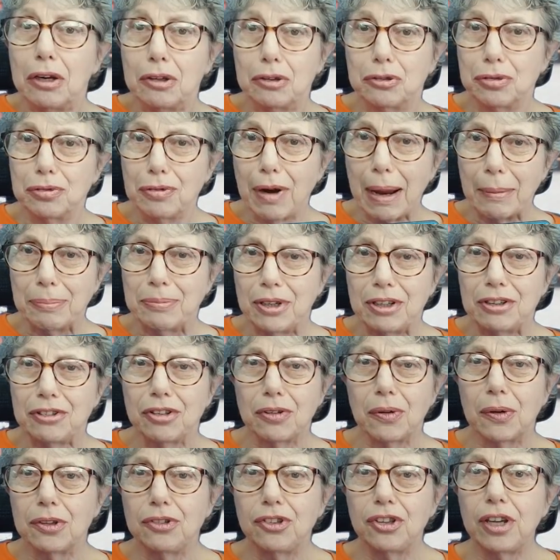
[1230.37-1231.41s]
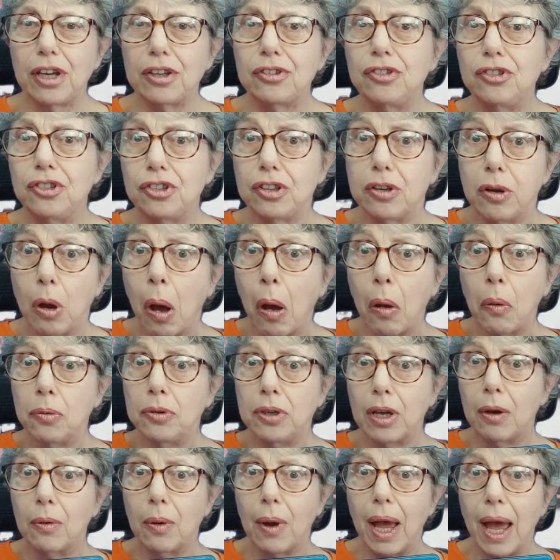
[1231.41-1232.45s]
grabbed it to her chest. And she said, oh
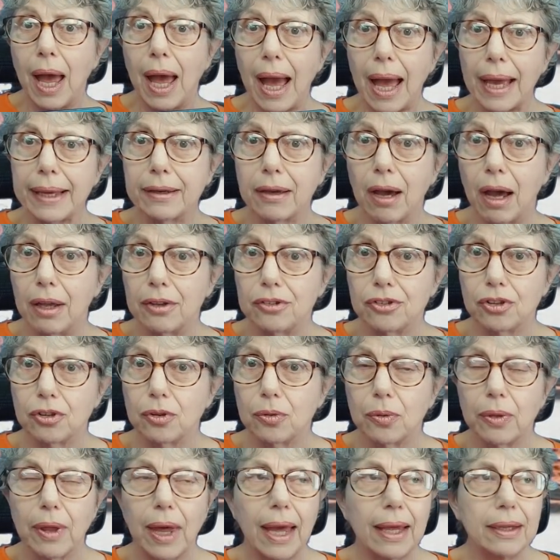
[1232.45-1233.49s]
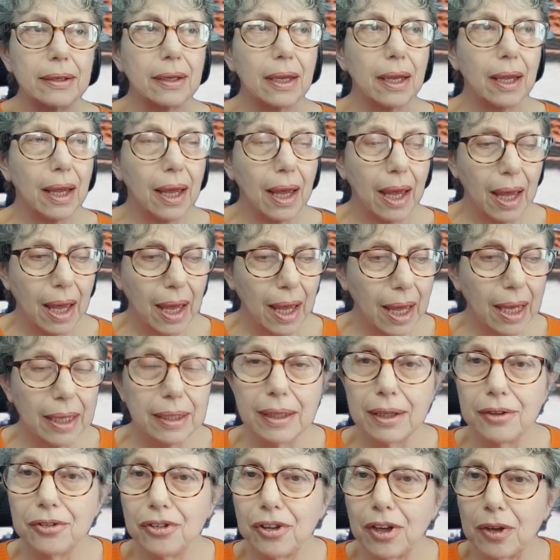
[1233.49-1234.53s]
no, I can't do that. And
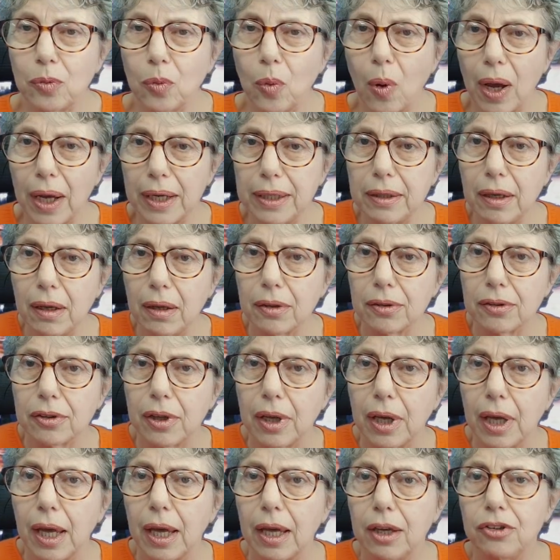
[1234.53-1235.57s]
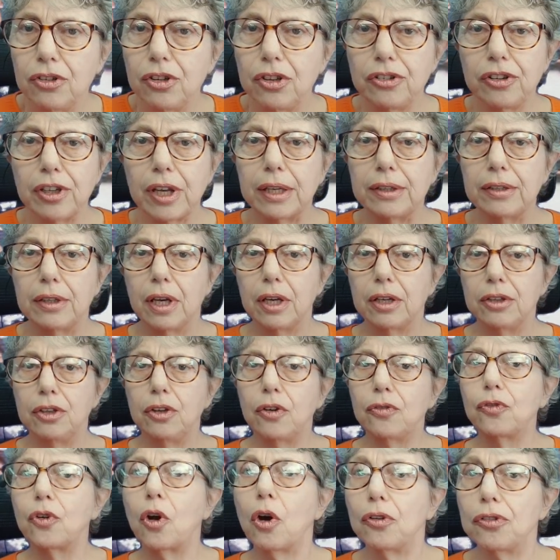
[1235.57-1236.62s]
I said, why not? She said,
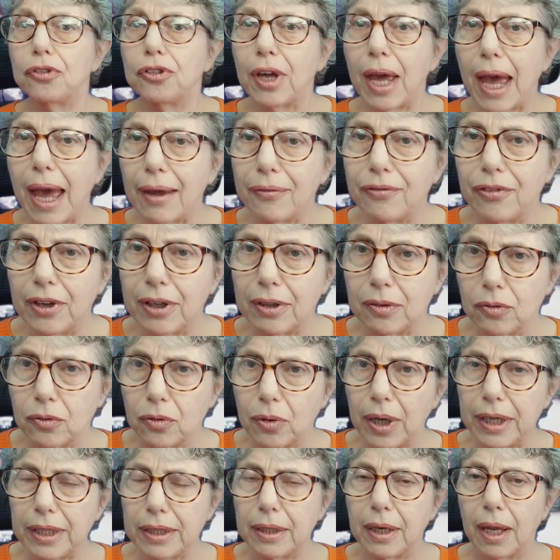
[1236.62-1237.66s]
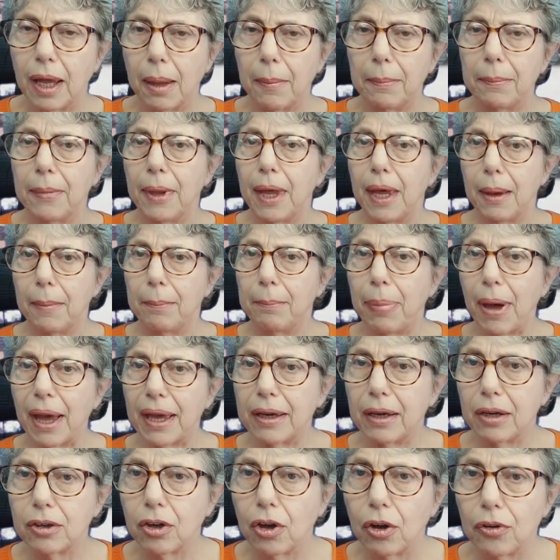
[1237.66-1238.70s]
you've got to have it written up by
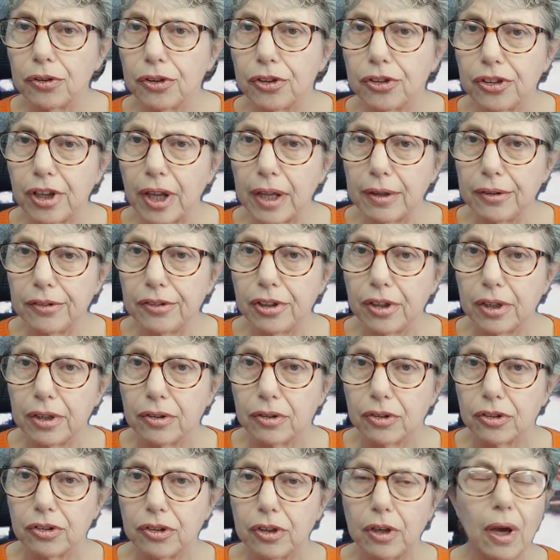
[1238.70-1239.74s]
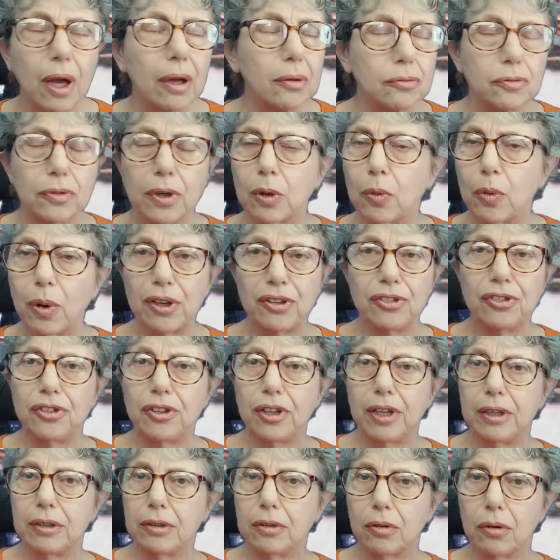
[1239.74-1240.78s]
a consultant,
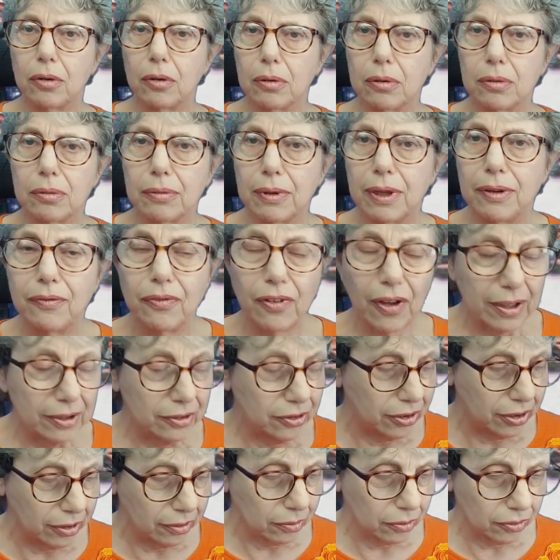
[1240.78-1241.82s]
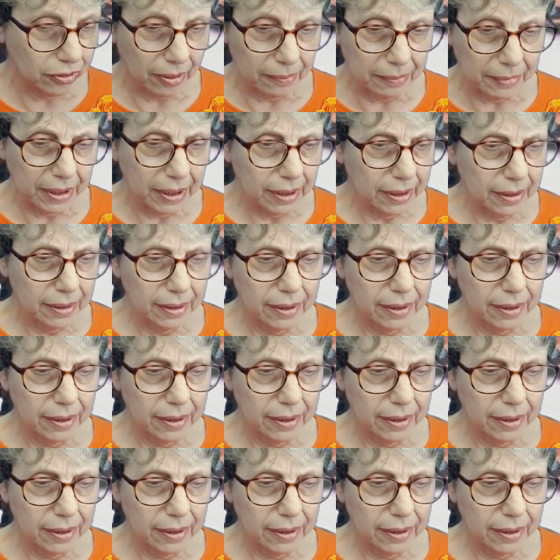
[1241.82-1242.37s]
requested or invited or something.